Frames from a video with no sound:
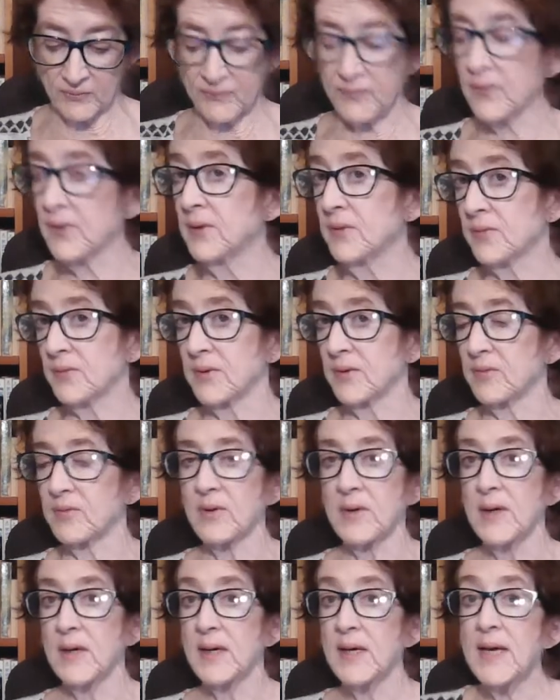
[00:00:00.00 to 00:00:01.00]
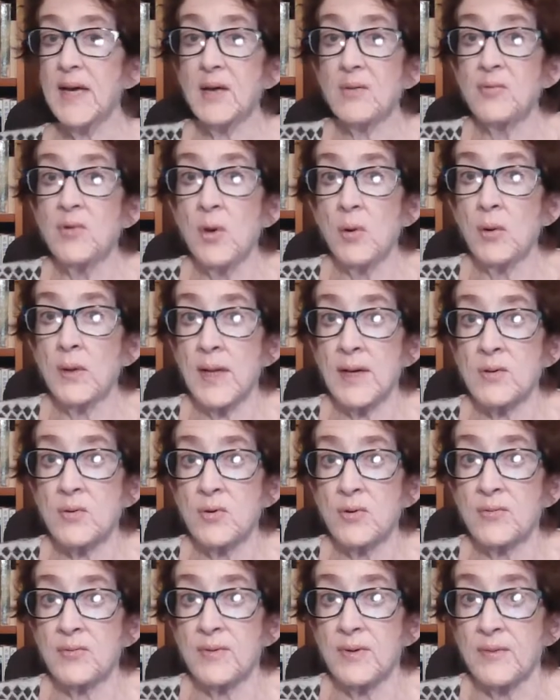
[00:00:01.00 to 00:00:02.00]
For instance, he has no
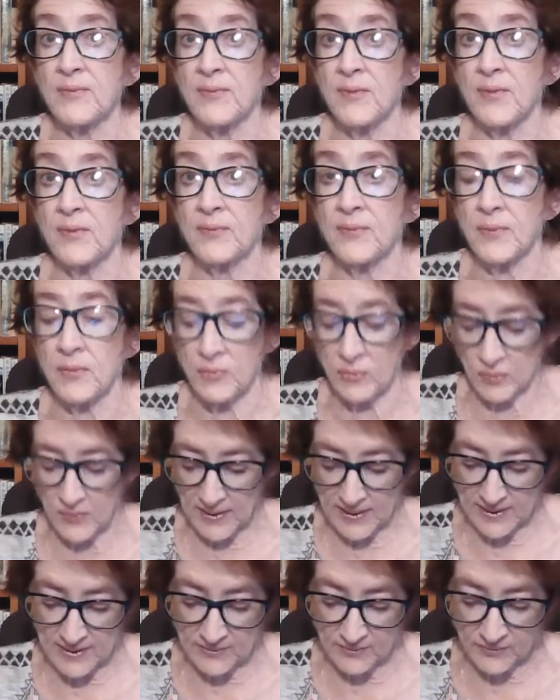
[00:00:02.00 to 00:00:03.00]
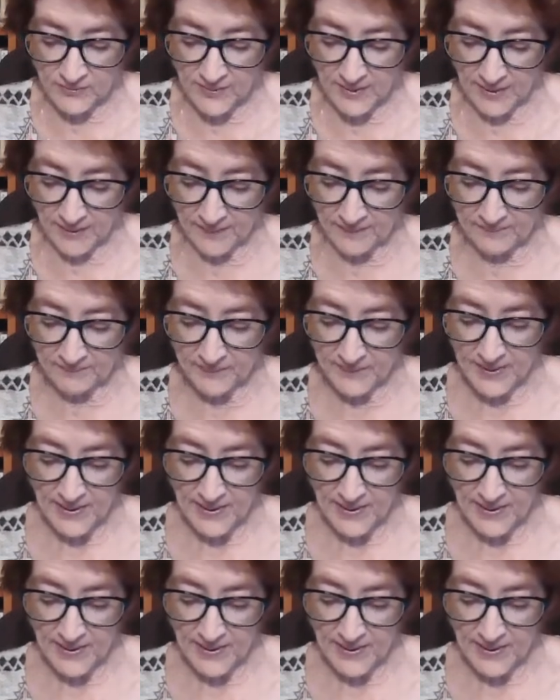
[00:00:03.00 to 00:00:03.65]
electricity for the first week he's there.